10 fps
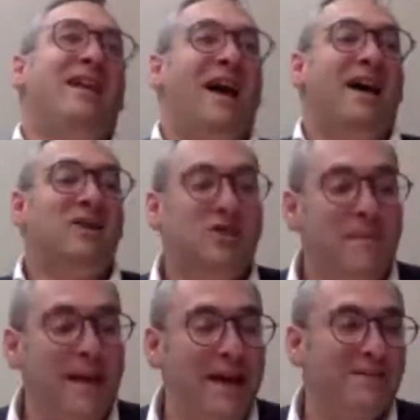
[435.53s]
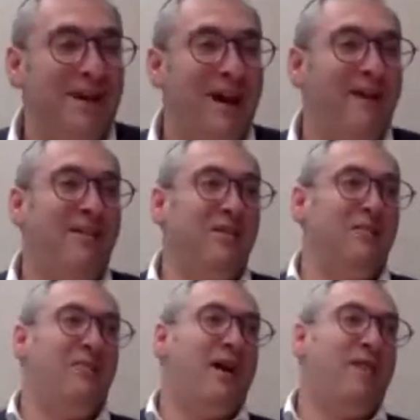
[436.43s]
That Hashem had to
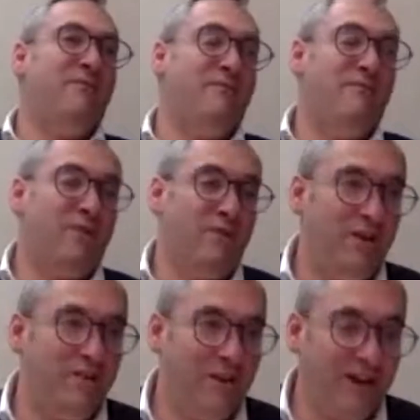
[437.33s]
harden the